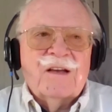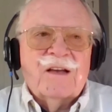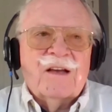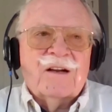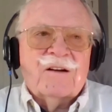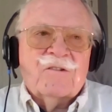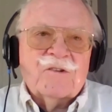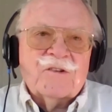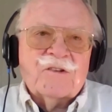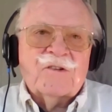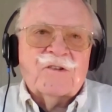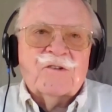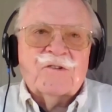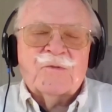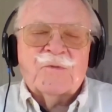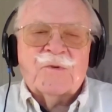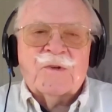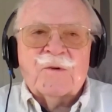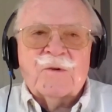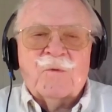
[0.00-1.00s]
Of course,
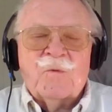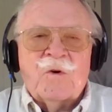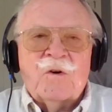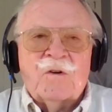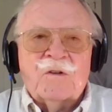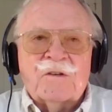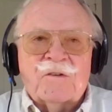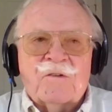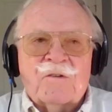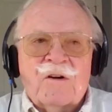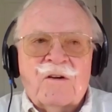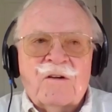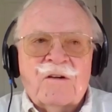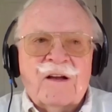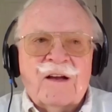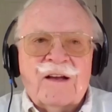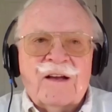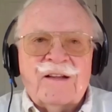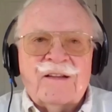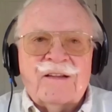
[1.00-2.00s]
those were the Walter
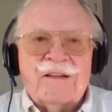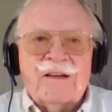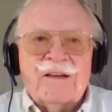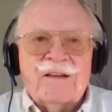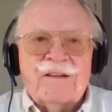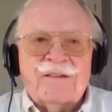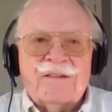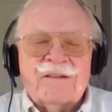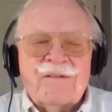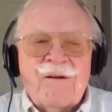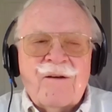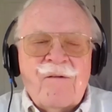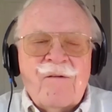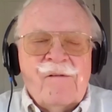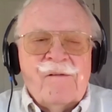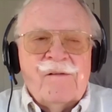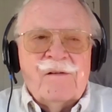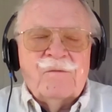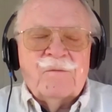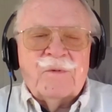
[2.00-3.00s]
Cronkite days,
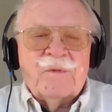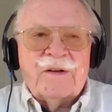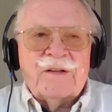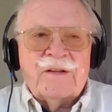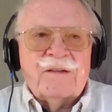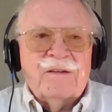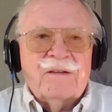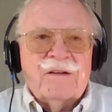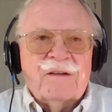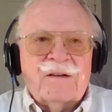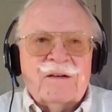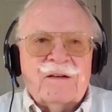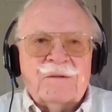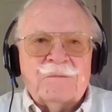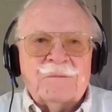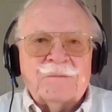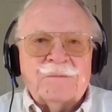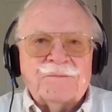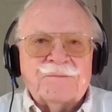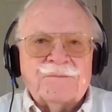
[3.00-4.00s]
but
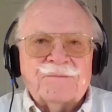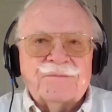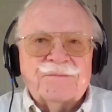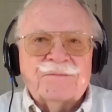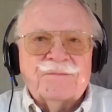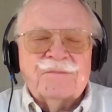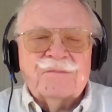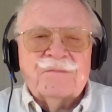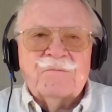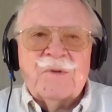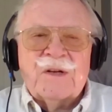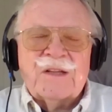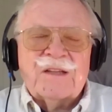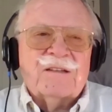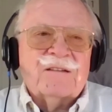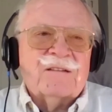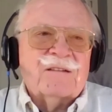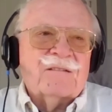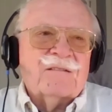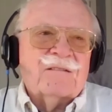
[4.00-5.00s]
the
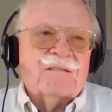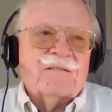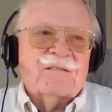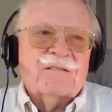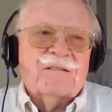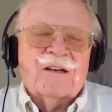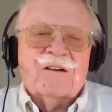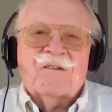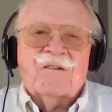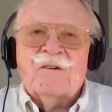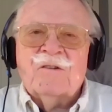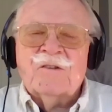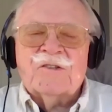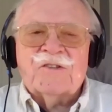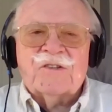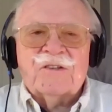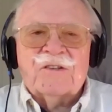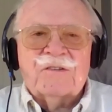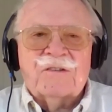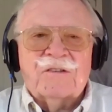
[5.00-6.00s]

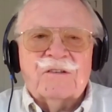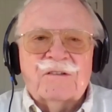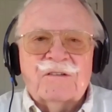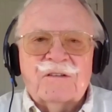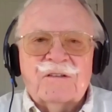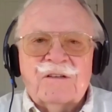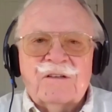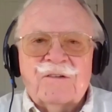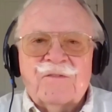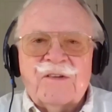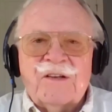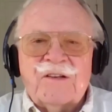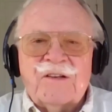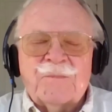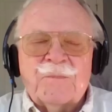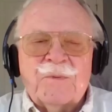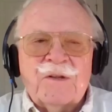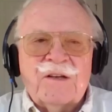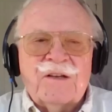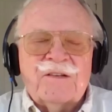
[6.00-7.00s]
culture of these
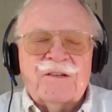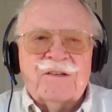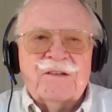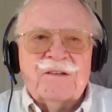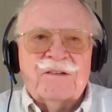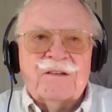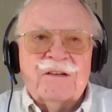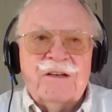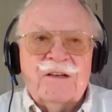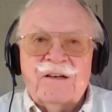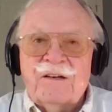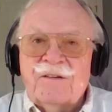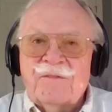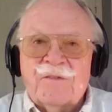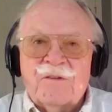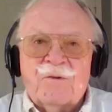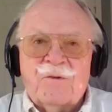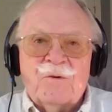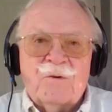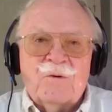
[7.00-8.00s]
places and
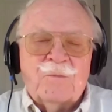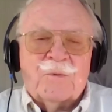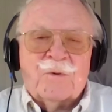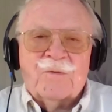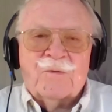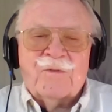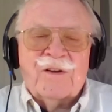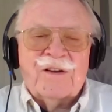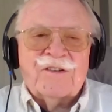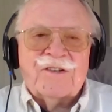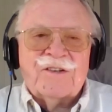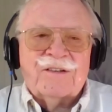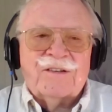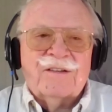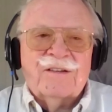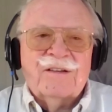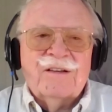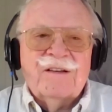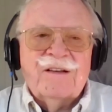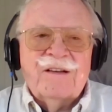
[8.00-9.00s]
of the whole
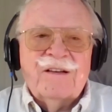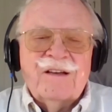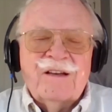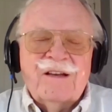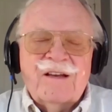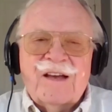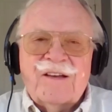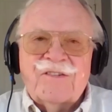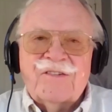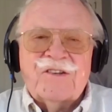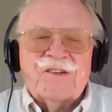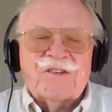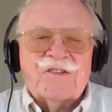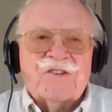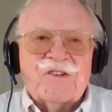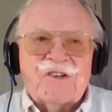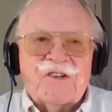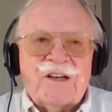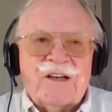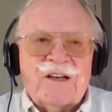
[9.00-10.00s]
profession has
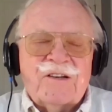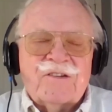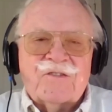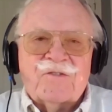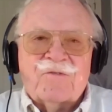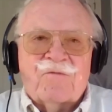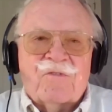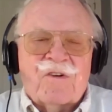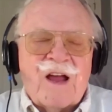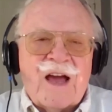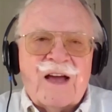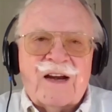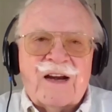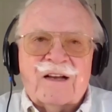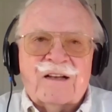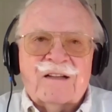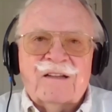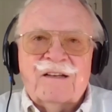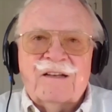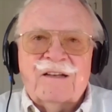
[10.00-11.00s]
just changed
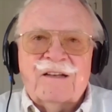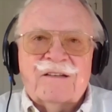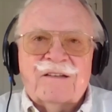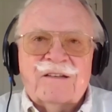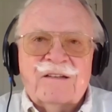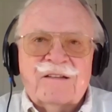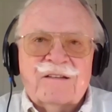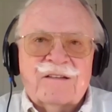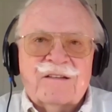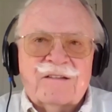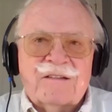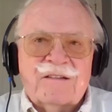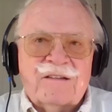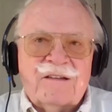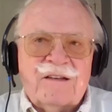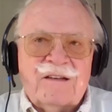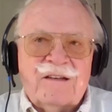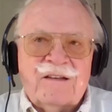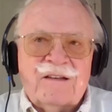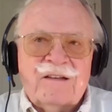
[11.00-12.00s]
radically since
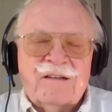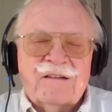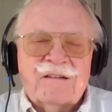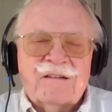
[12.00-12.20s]
the,